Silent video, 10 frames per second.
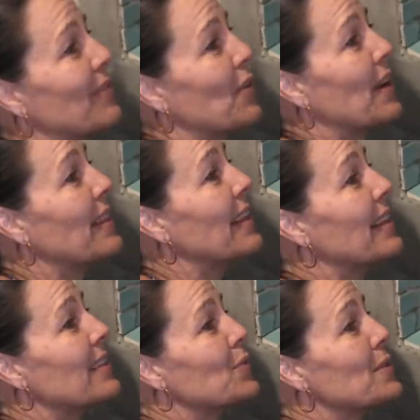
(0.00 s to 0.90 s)
for,
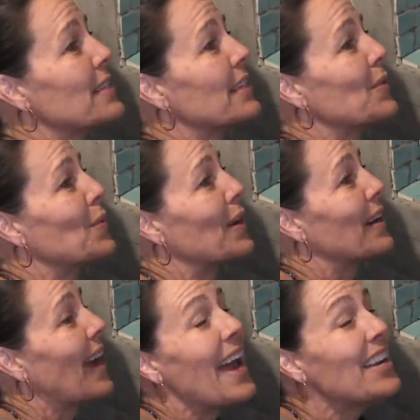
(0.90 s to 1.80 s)
that this was going to
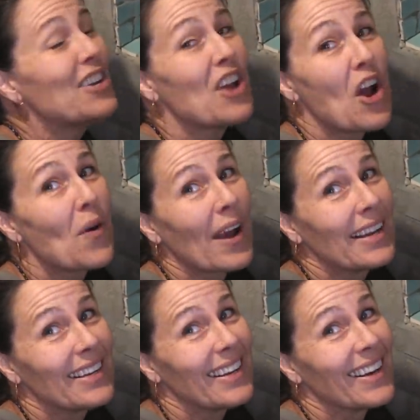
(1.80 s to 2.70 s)
work. I had no
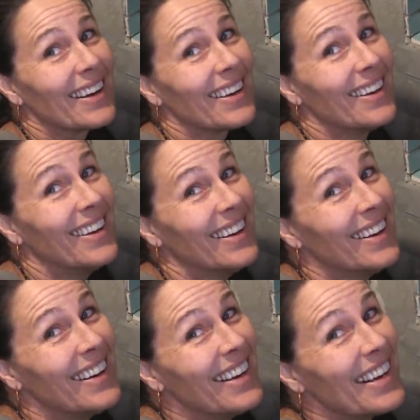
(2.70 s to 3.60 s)
idea
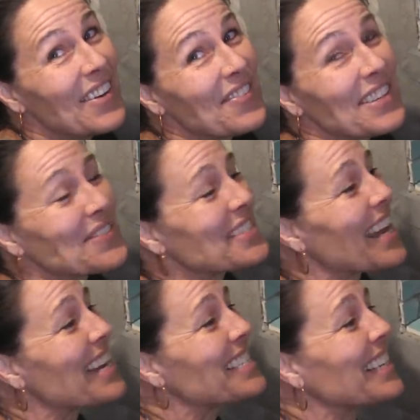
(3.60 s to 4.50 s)
if this was
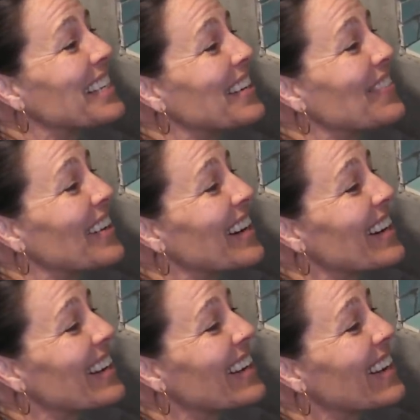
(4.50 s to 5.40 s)
actually going to work.
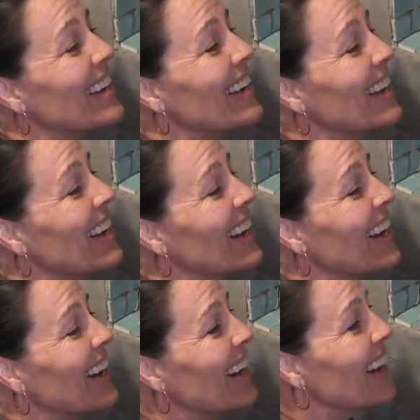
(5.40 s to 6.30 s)

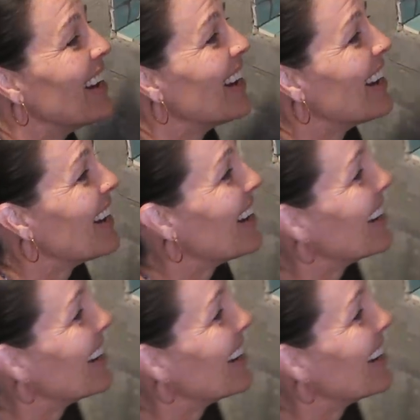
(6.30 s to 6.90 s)
Yeah,